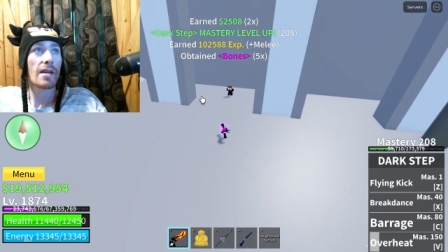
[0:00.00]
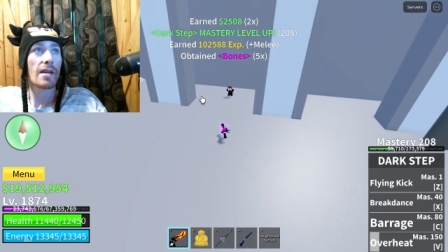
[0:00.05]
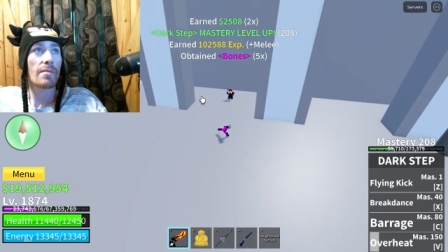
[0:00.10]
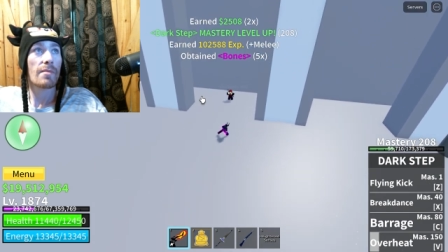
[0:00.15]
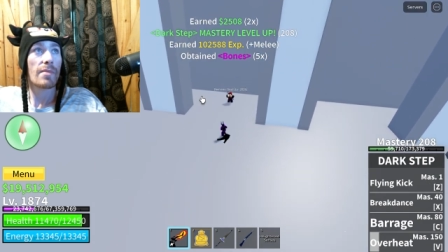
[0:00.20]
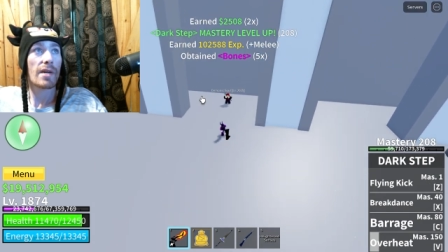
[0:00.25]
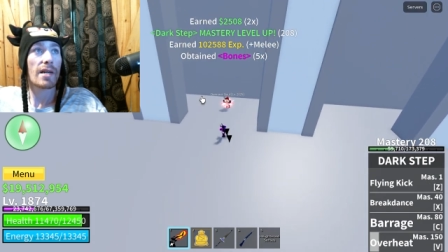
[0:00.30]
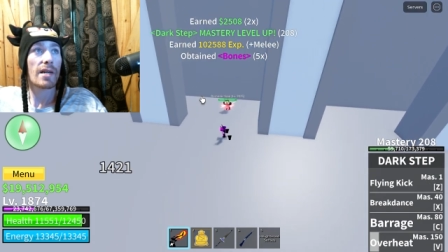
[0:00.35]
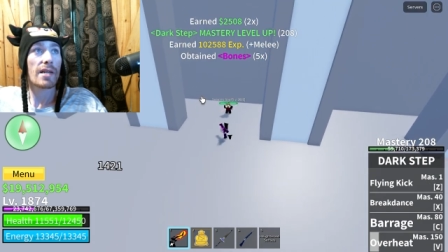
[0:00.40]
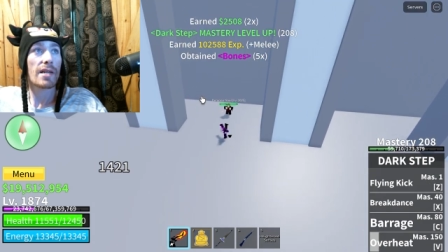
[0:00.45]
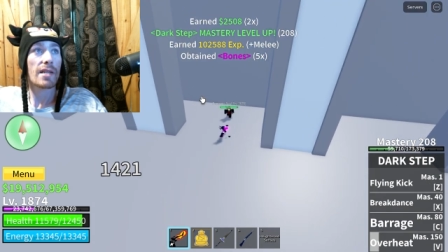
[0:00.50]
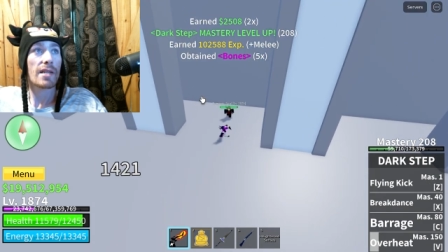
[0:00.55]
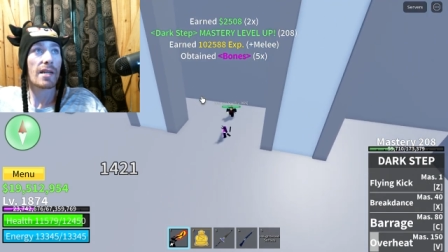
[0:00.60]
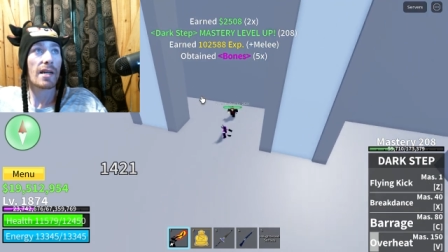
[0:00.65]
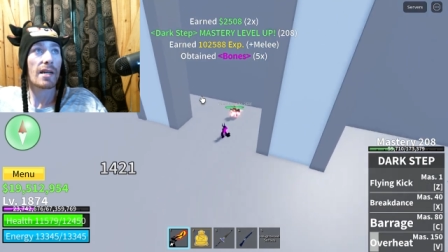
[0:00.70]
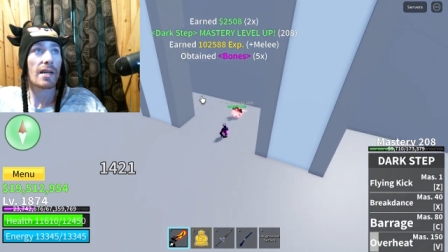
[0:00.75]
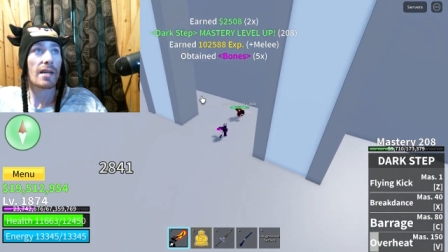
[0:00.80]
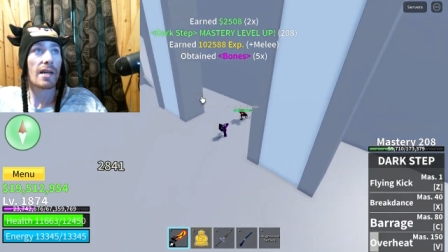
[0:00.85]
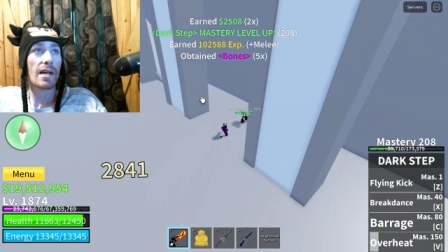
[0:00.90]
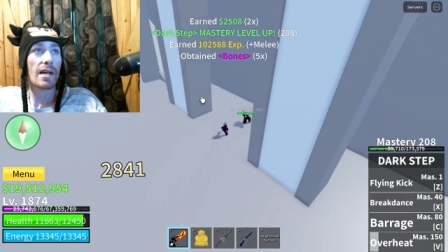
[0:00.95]
but
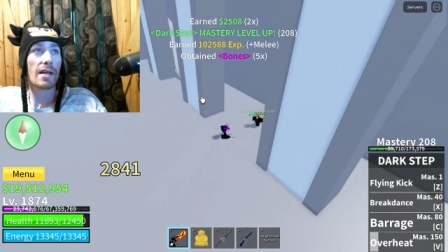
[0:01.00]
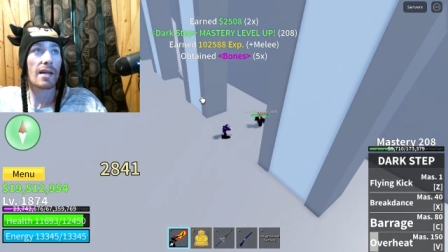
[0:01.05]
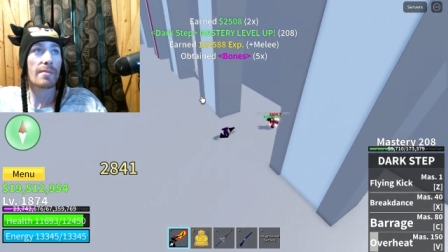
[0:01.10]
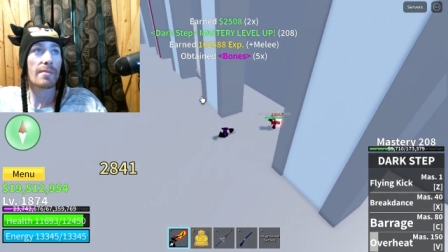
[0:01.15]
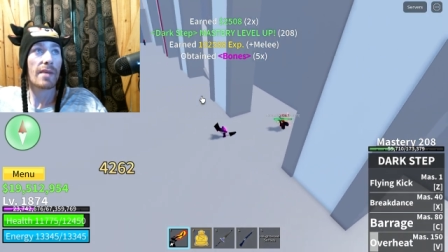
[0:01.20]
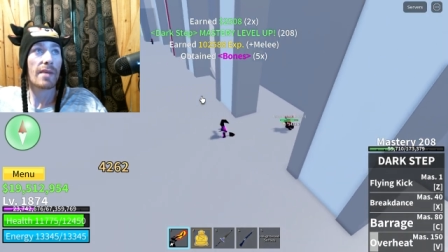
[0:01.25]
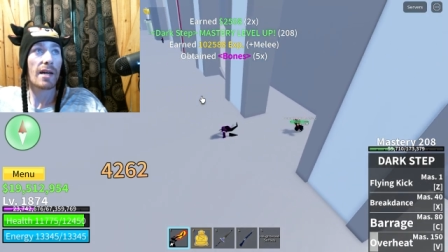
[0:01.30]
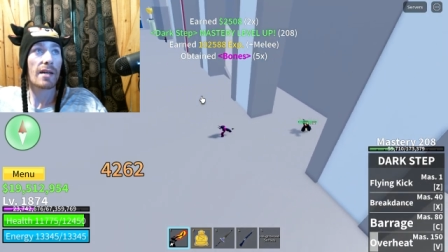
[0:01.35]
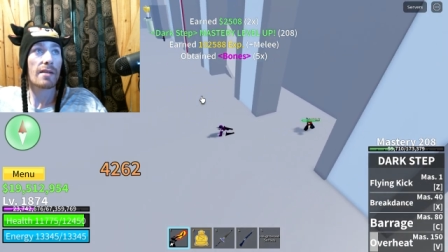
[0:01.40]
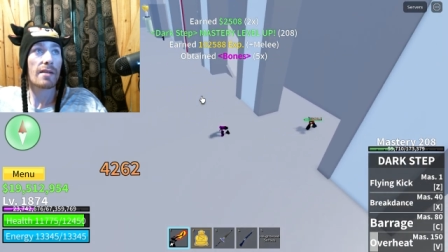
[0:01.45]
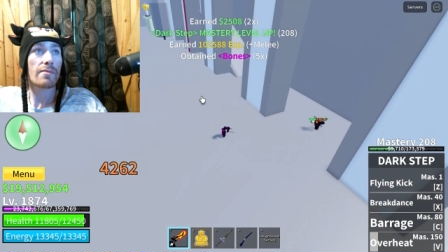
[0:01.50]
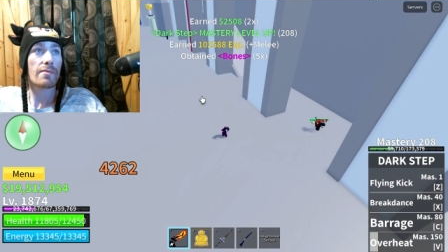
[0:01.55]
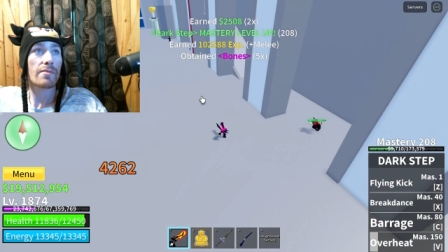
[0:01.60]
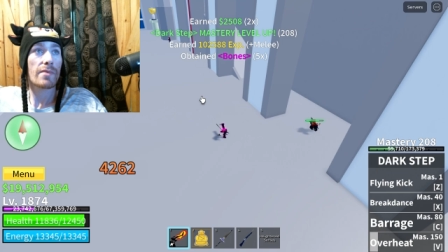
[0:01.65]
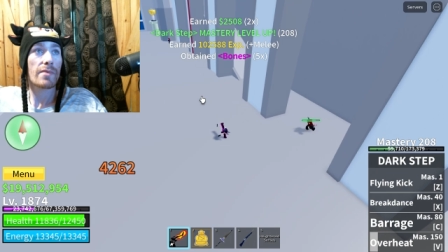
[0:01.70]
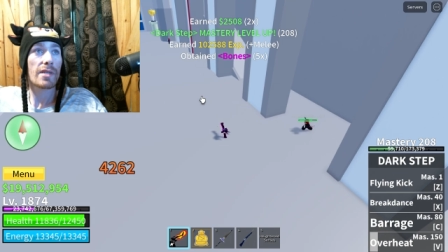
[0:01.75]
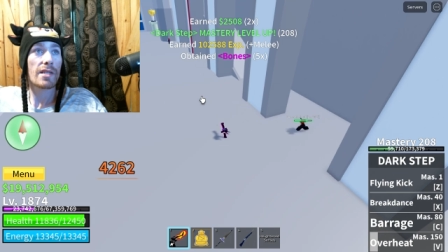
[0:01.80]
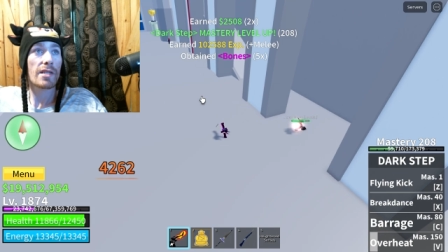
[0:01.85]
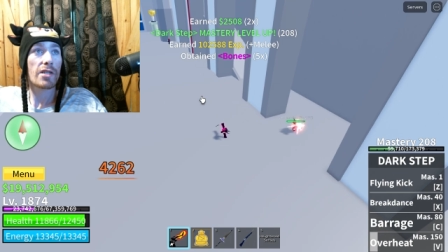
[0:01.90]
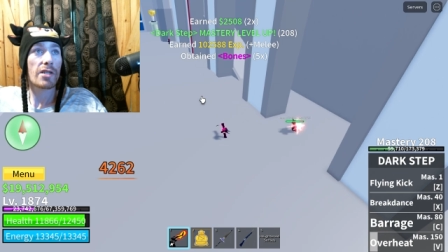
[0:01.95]
I'm not
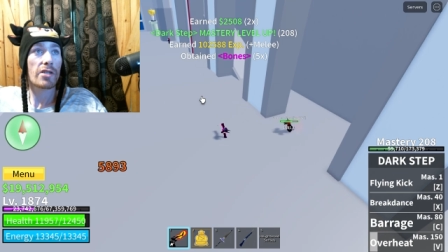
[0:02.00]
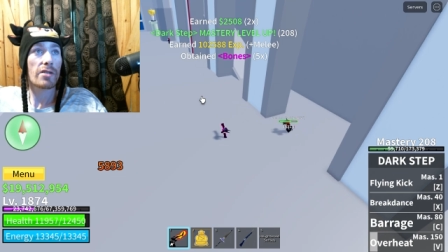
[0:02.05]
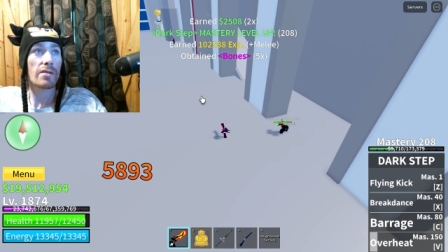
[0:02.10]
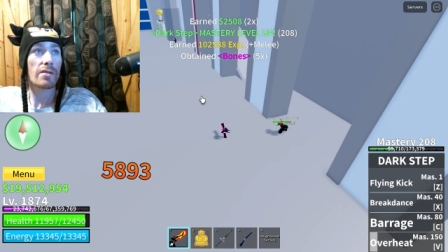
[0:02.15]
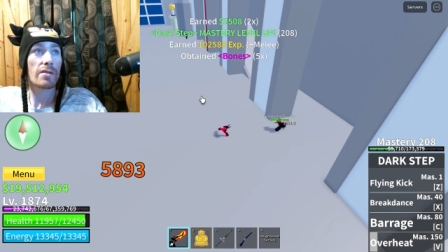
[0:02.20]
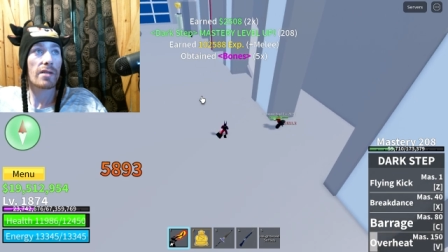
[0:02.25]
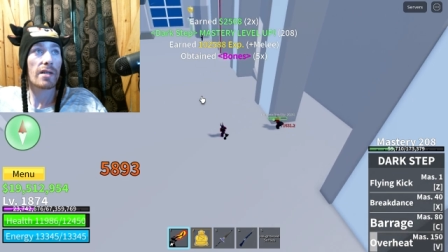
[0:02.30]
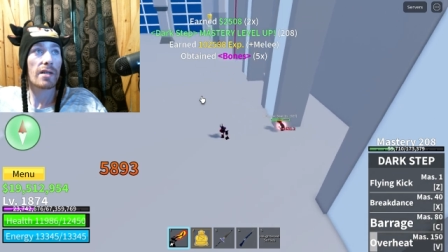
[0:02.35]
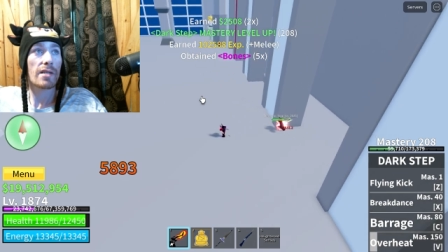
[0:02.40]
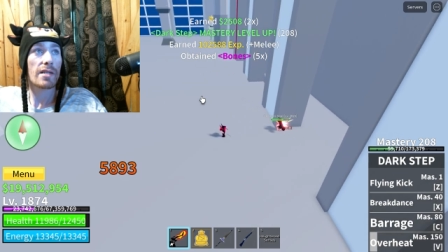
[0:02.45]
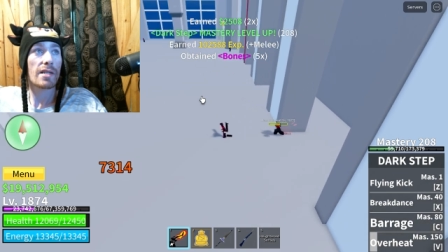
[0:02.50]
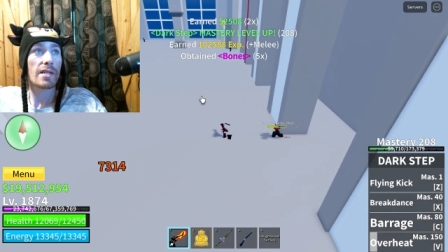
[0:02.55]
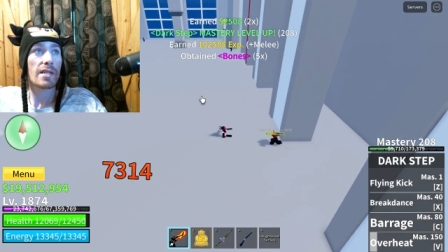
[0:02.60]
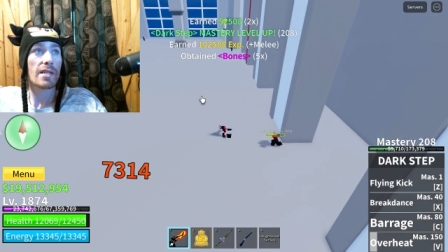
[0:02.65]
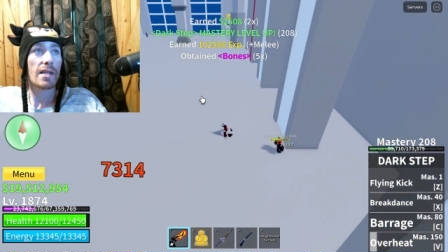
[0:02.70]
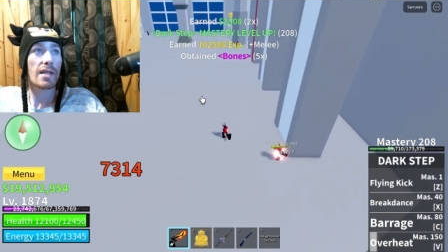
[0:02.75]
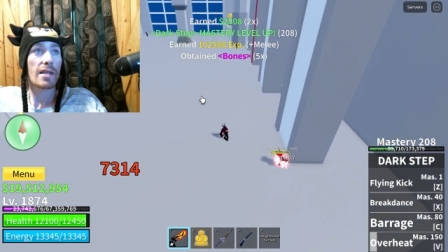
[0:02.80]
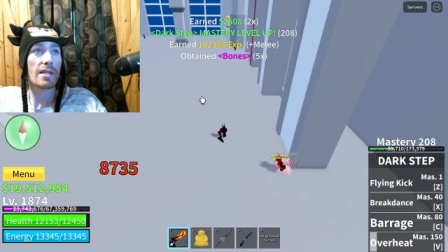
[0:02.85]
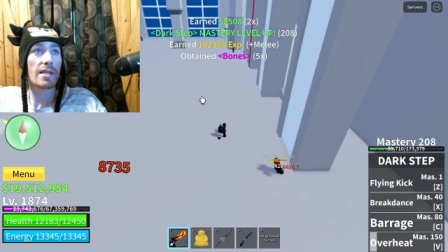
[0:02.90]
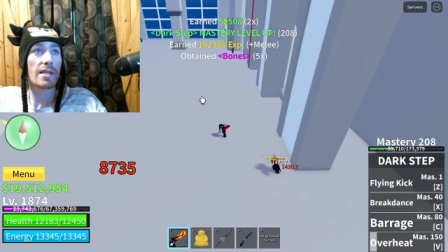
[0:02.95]
really sure on all the
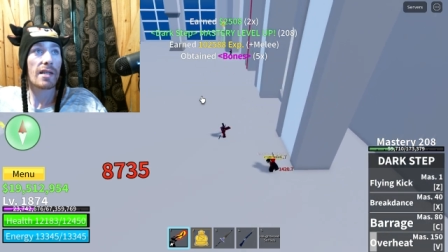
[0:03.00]
details.